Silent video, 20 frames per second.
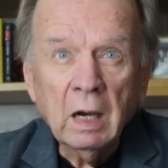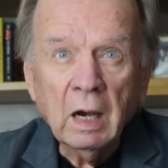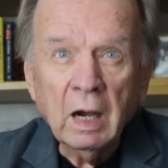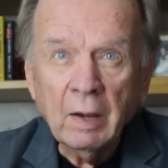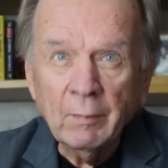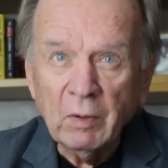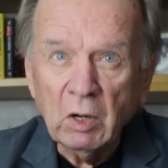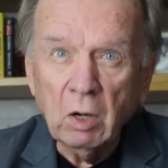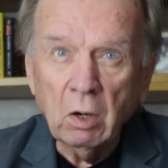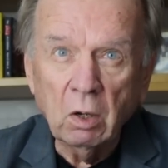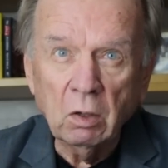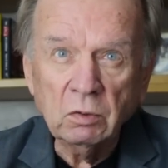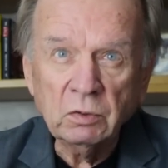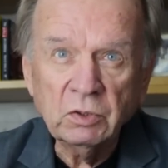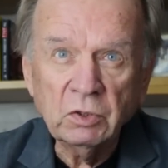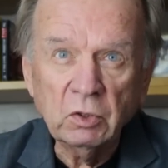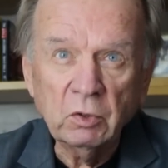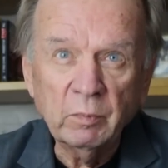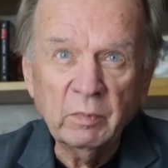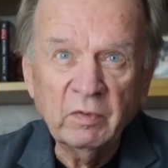I'm a long
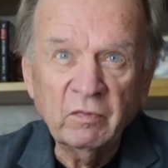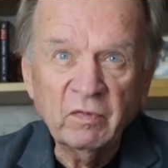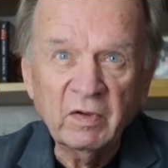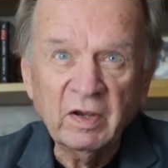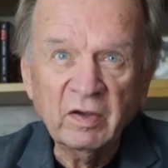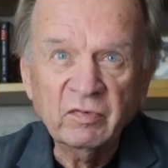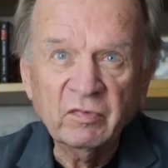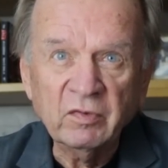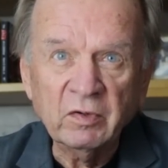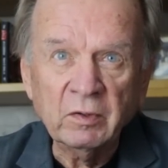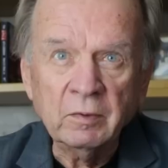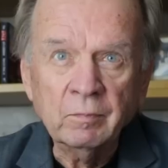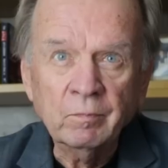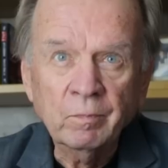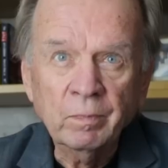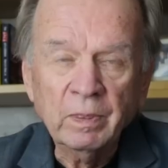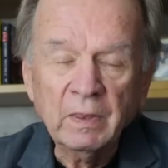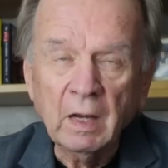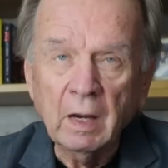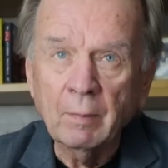term investor.
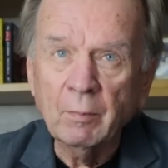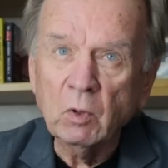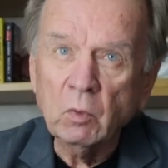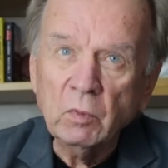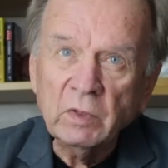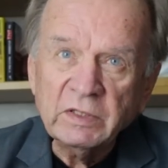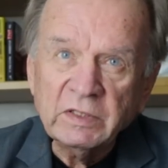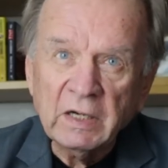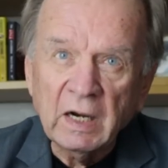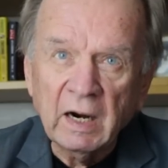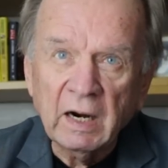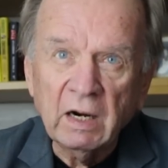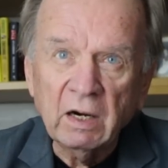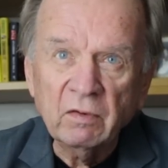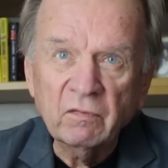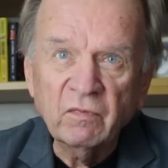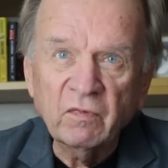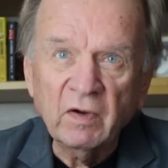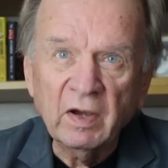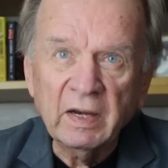I'm a
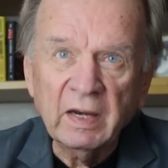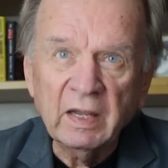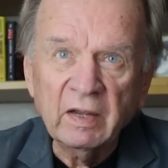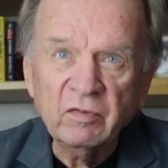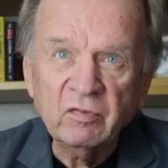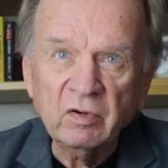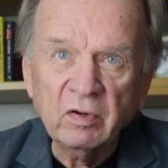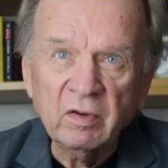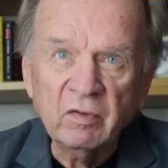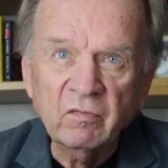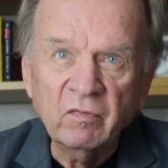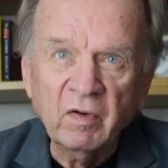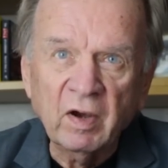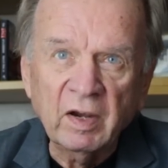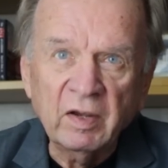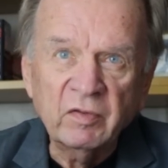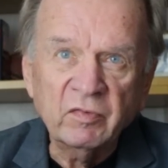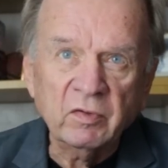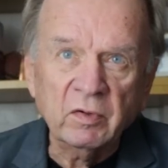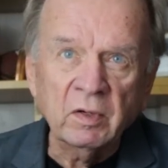retired financial
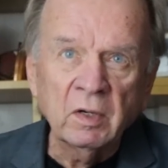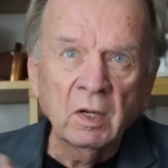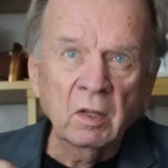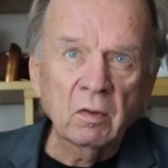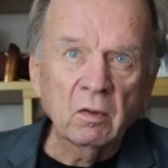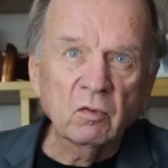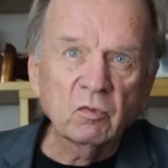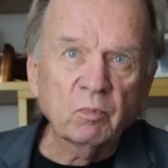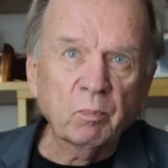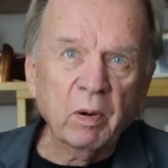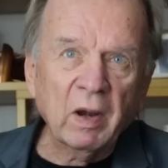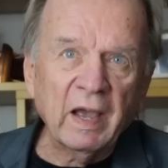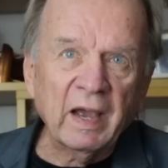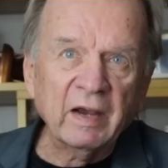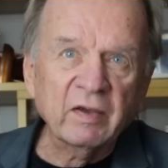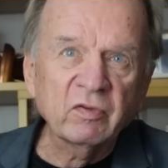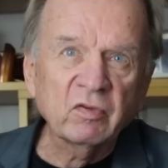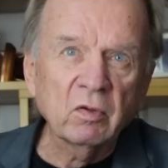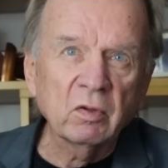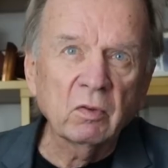advisor. Those
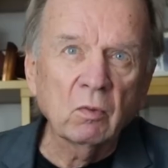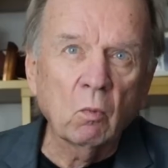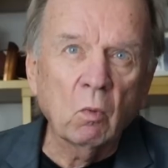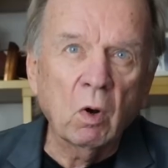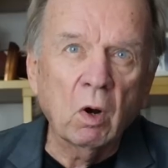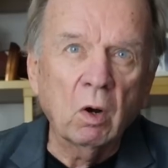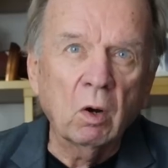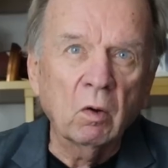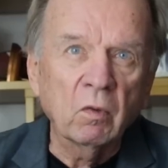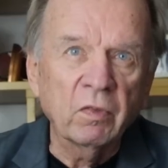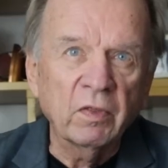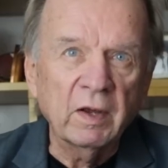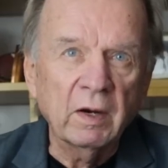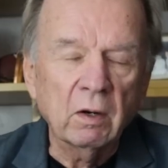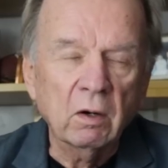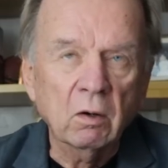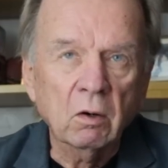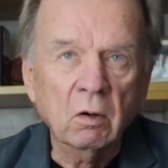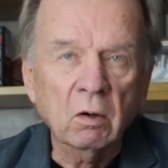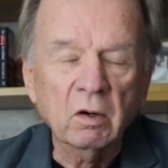plaques on the wall
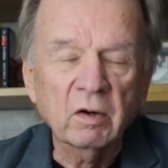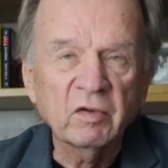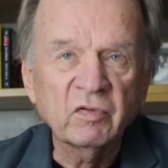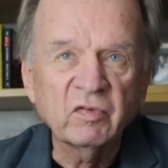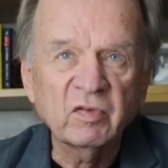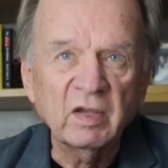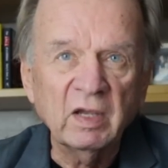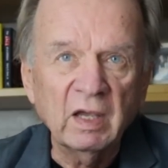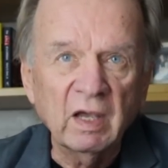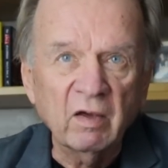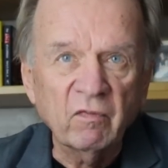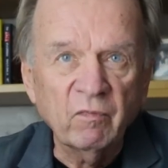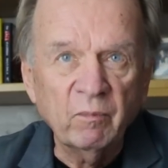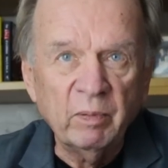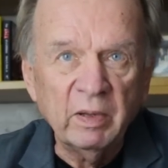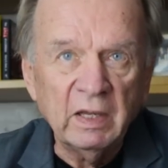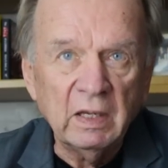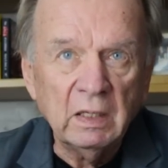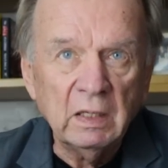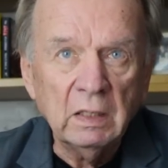there are a
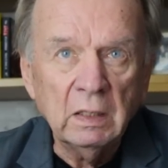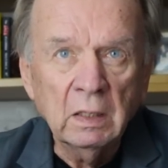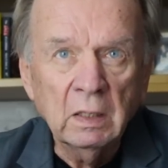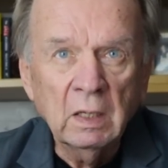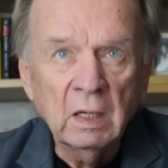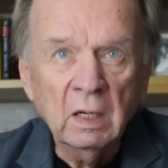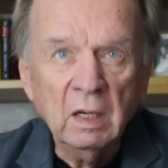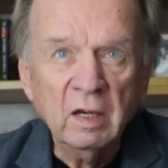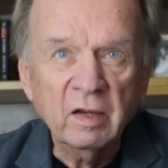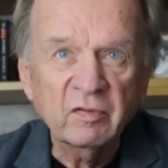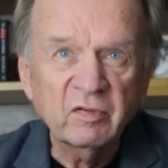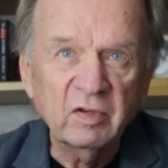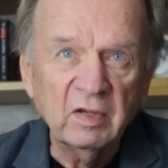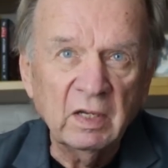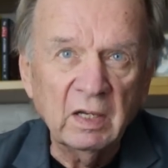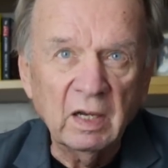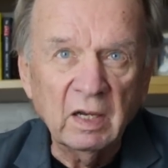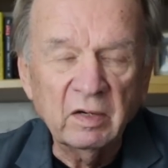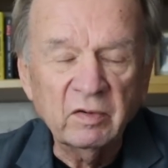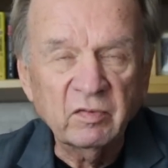CFP, a
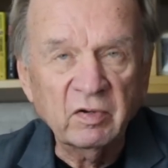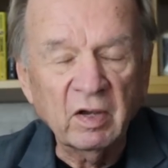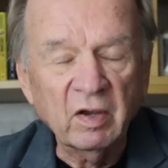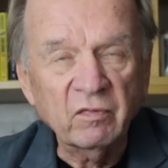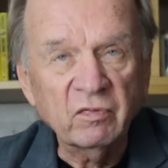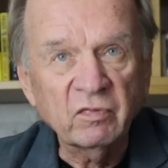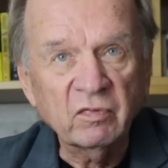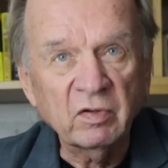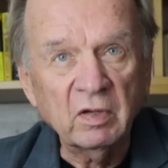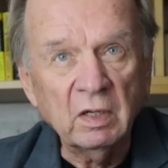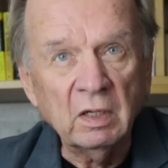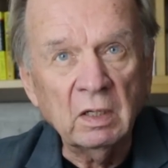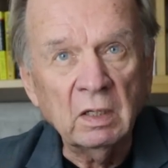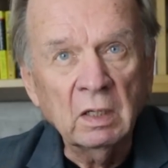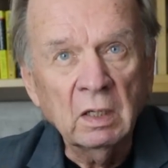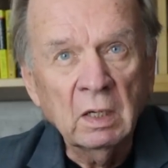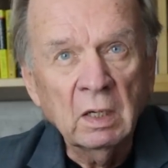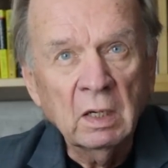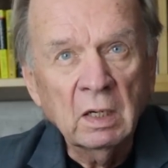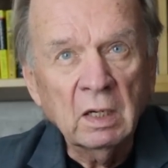CHFC,
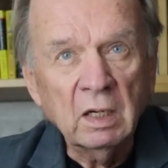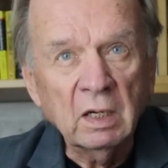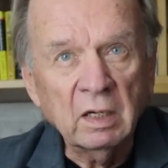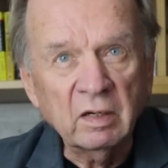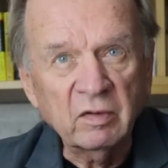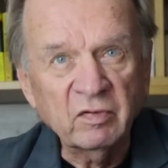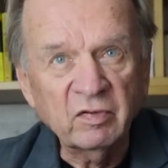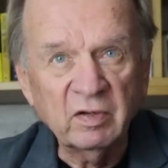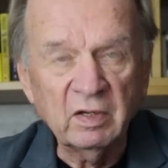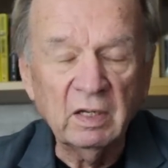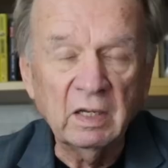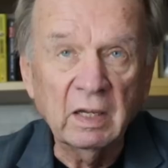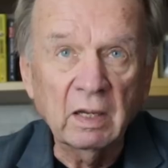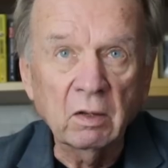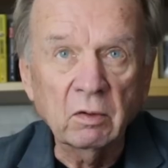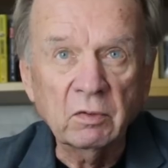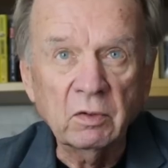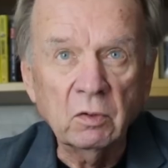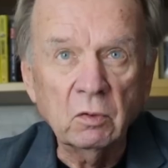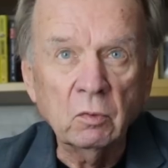and a
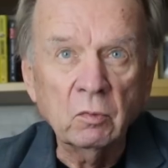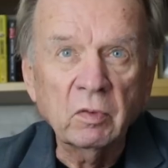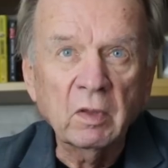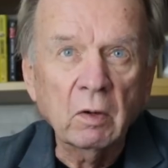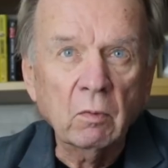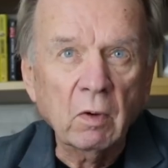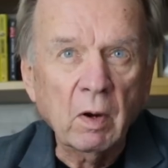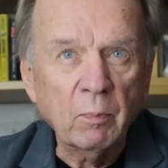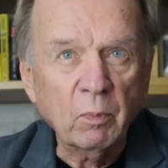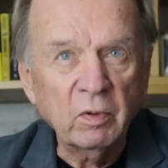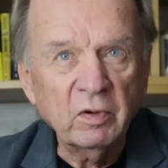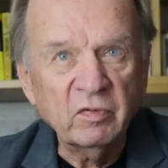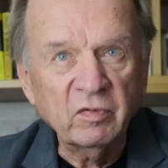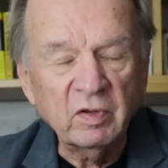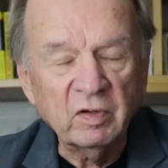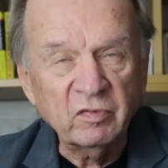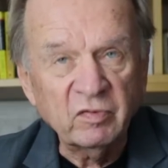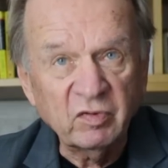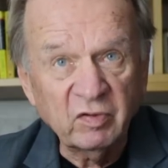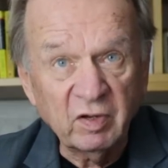CLU. They
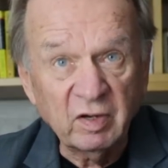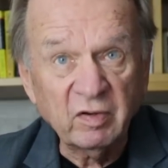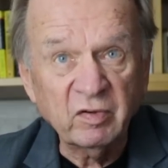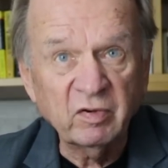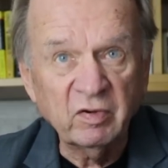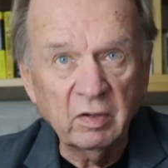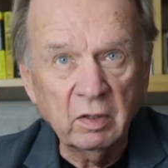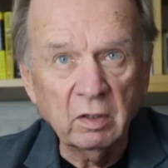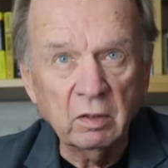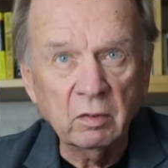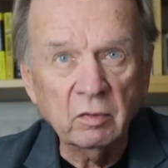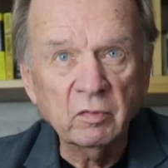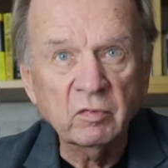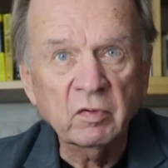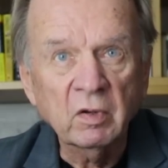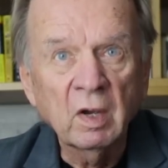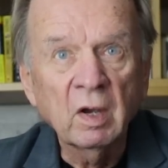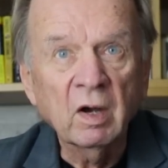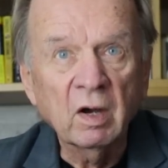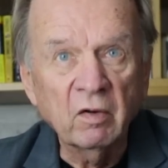represent six
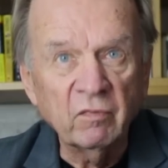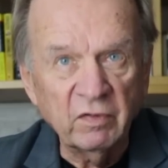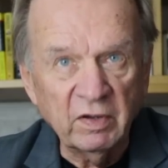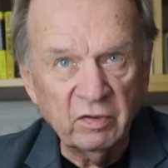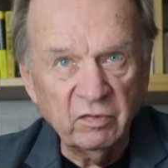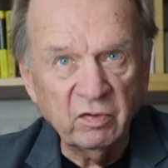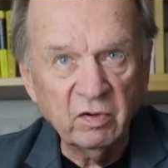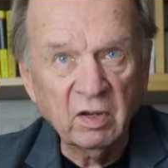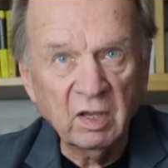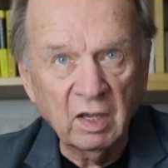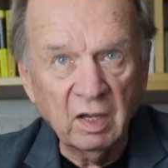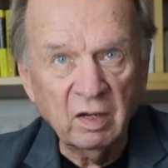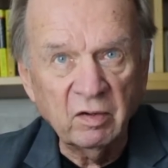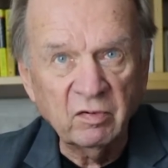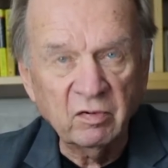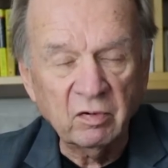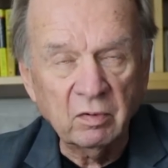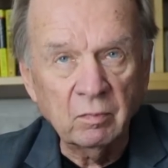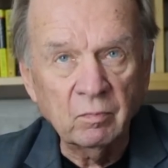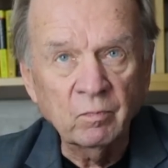years of
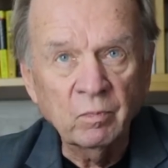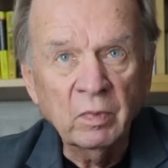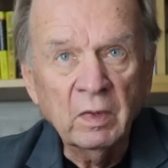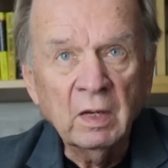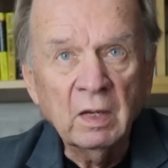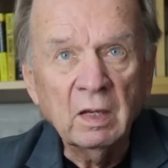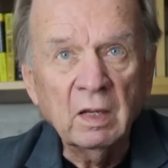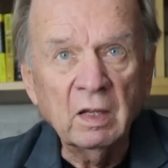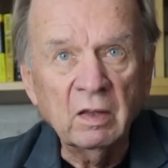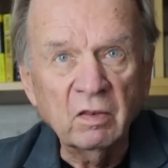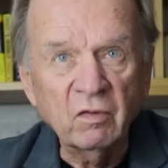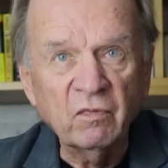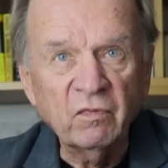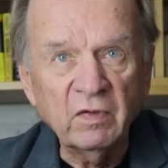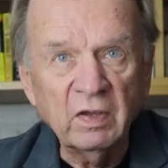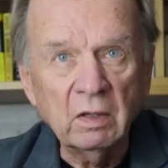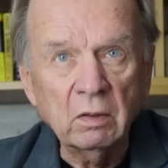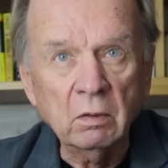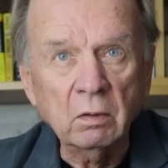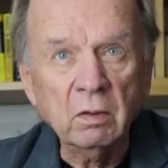education in the
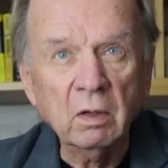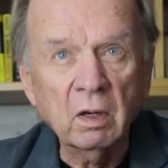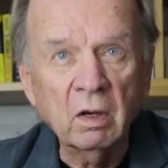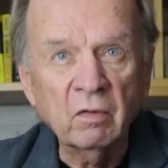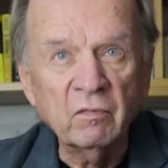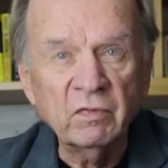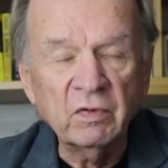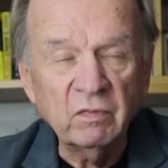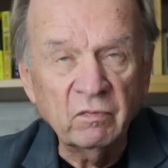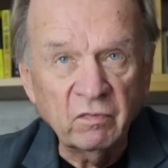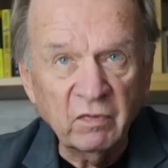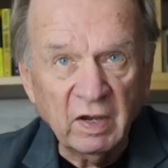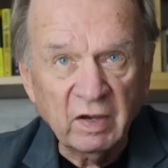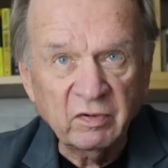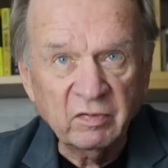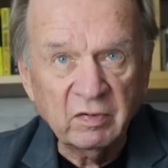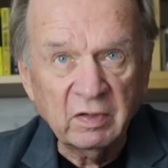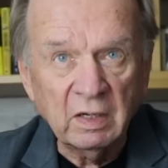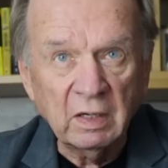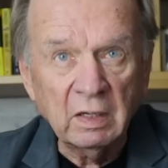field of
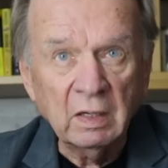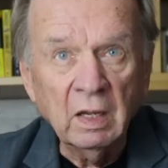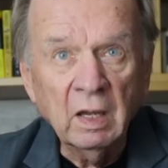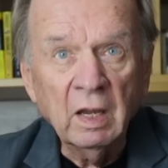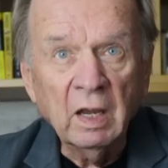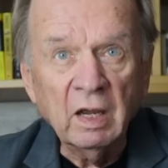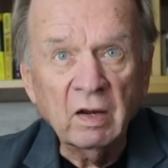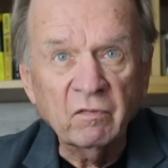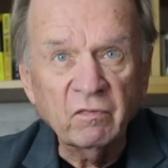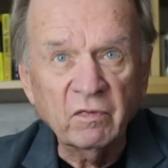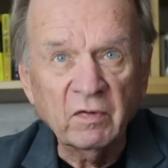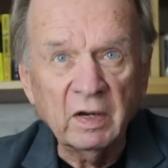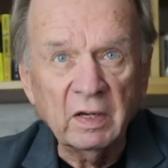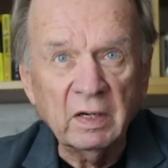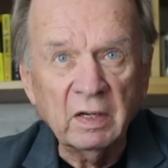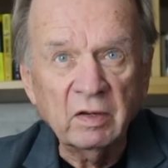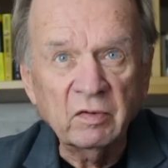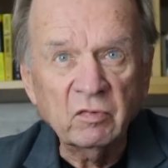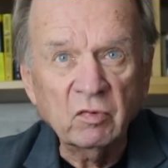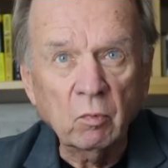investing and
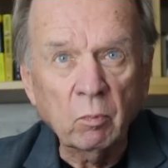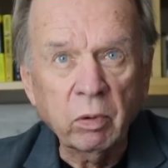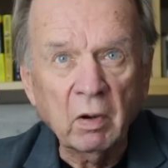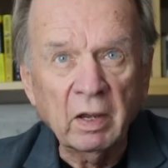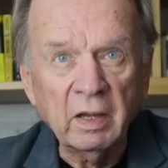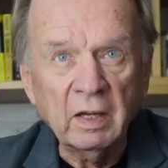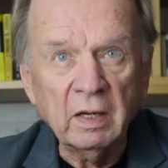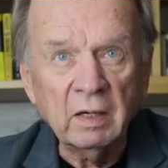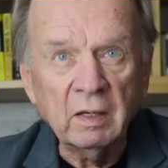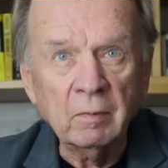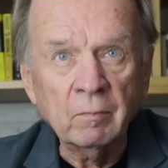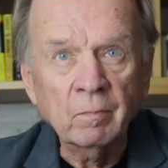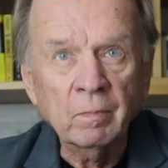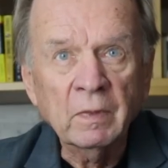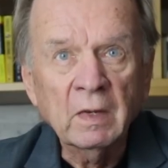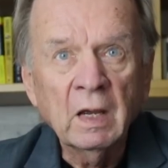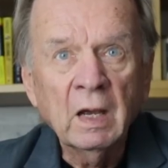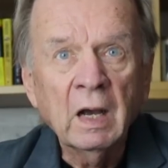financial planning.